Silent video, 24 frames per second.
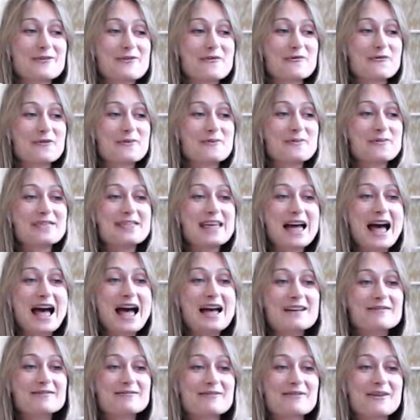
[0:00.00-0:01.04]
From
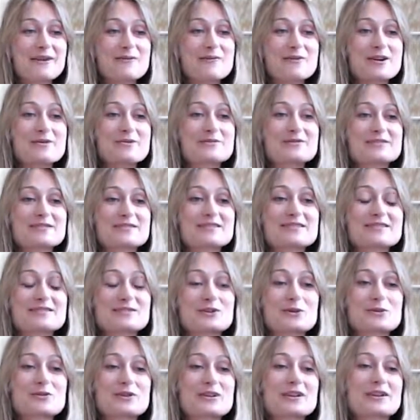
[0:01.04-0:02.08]
that, we were
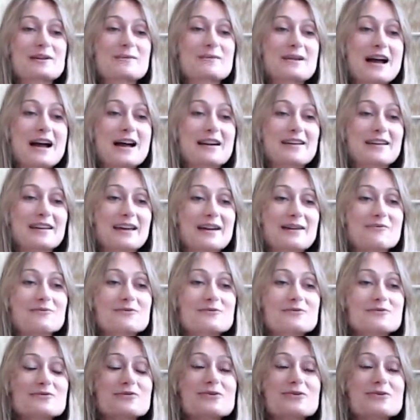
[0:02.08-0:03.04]
talking about, okay, well,